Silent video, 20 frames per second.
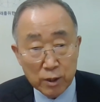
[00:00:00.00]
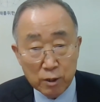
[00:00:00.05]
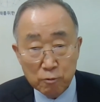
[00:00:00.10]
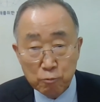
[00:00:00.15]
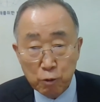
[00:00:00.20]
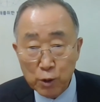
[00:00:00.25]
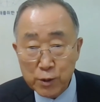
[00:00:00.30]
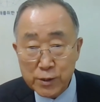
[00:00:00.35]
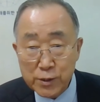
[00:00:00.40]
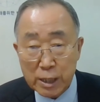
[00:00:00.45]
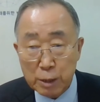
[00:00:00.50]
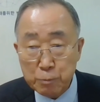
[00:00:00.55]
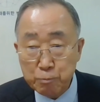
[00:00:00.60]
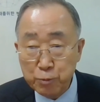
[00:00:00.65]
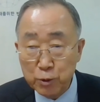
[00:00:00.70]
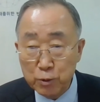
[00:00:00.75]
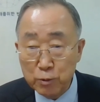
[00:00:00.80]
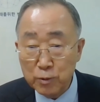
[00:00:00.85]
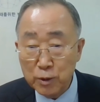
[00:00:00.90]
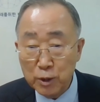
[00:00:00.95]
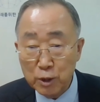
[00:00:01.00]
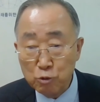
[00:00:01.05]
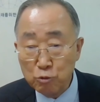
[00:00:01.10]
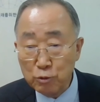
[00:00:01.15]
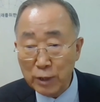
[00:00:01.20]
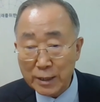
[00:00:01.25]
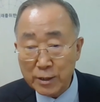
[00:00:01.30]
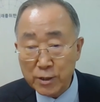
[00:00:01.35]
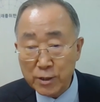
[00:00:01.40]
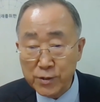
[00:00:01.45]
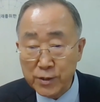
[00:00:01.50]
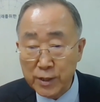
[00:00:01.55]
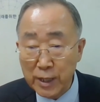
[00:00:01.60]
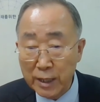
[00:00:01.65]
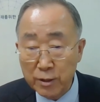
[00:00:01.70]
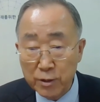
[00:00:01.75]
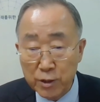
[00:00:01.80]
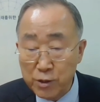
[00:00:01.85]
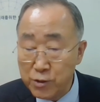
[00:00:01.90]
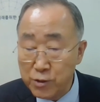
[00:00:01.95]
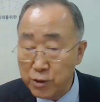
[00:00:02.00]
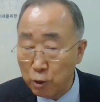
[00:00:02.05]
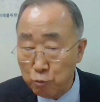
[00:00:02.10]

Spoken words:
For example, United States is the